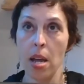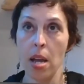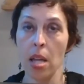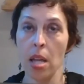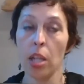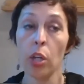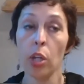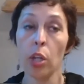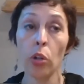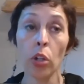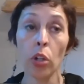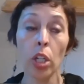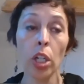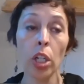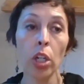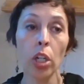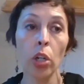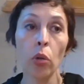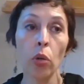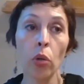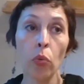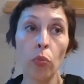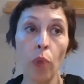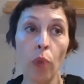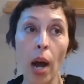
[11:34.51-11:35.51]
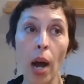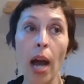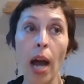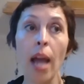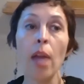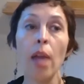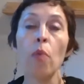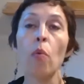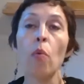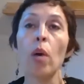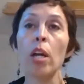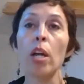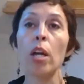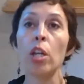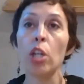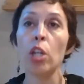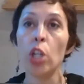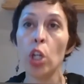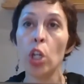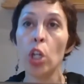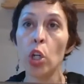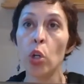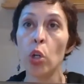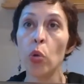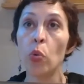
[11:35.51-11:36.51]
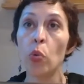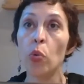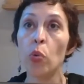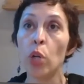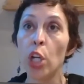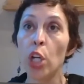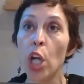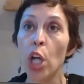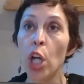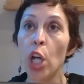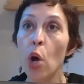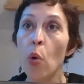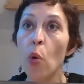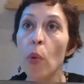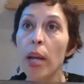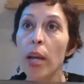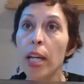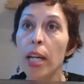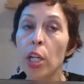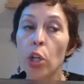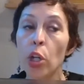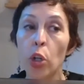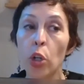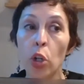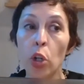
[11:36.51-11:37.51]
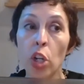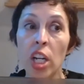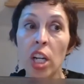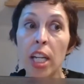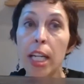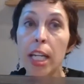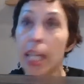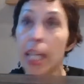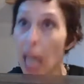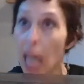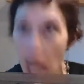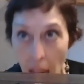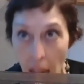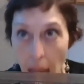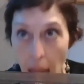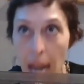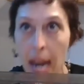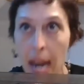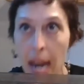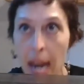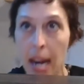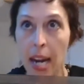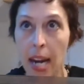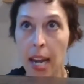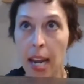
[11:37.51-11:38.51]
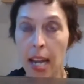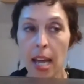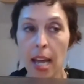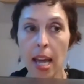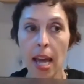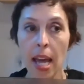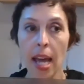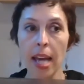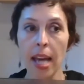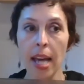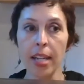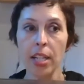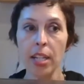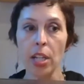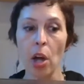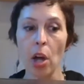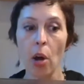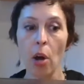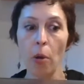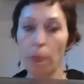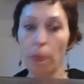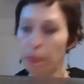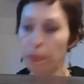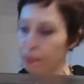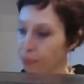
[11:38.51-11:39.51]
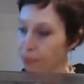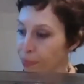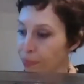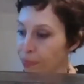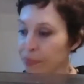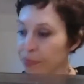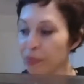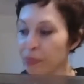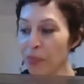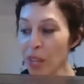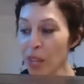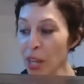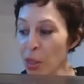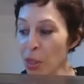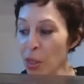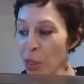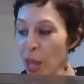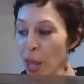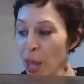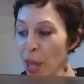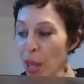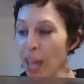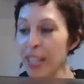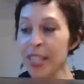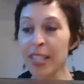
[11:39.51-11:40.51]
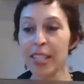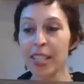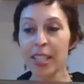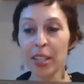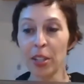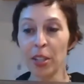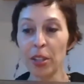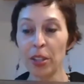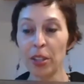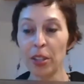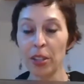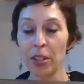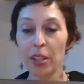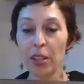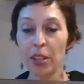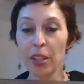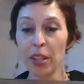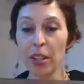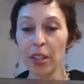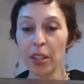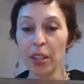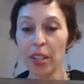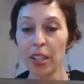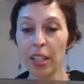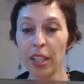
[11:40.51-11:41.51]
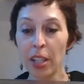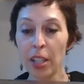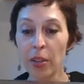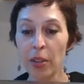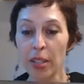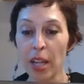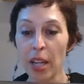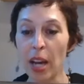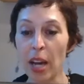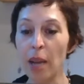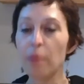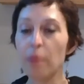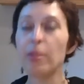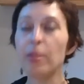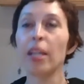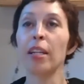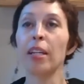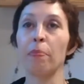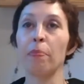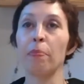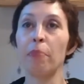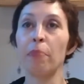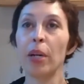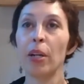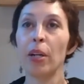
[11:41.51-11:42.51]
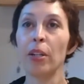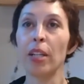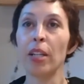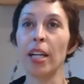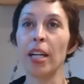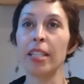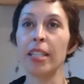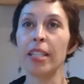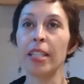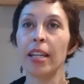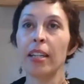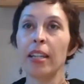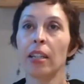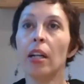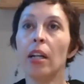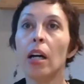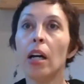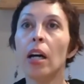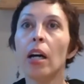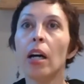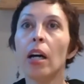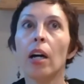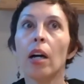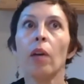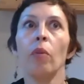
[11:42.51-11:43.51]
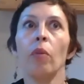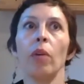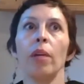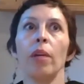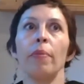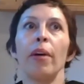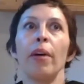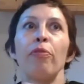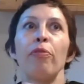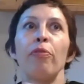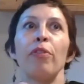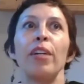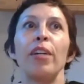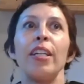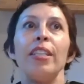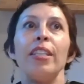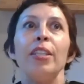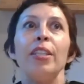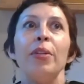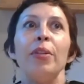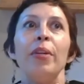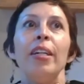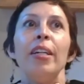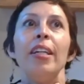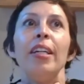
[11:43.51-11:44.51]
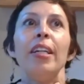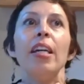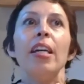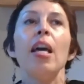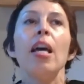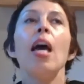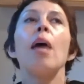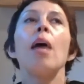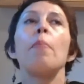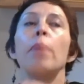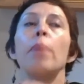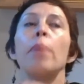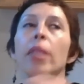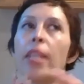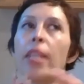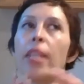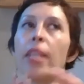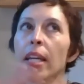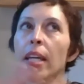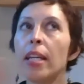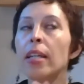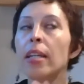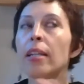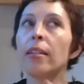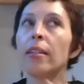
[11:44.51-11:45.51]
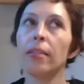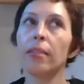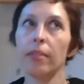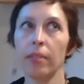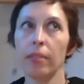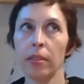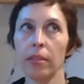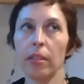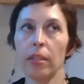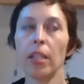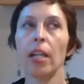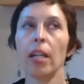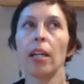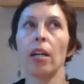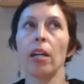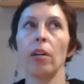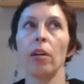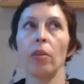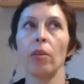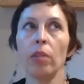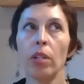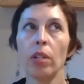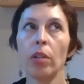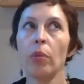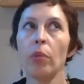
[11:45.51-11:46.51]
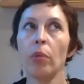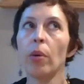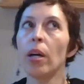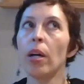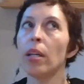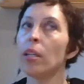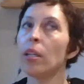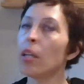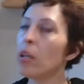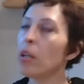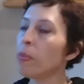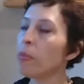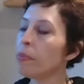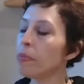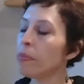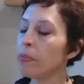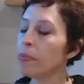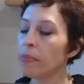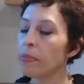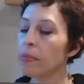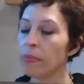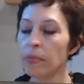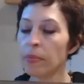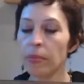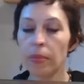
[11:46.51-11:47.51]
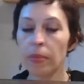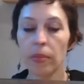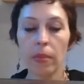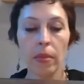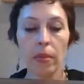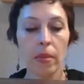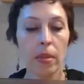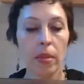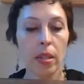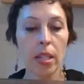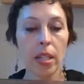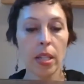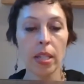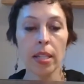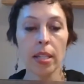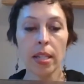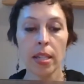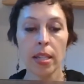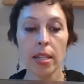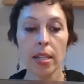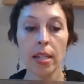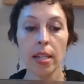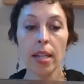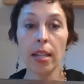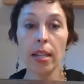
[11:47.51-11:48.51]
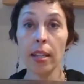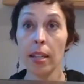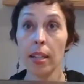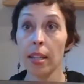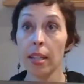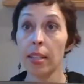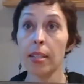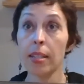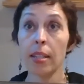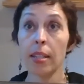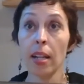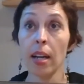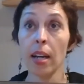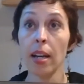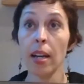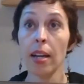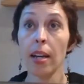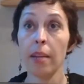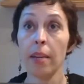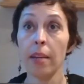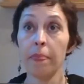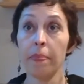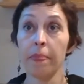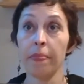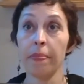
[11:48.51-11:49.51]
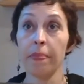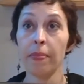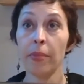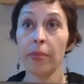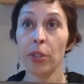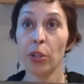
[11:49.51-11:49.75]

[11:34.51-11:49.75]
You're going to write what you know in your gut. Yeah. And so that's still, you know, at times I get paralyzed, like, what am I freaking doing? But then, yeah. then I go, you know yeah. what? This is, it, it's time. Yeah.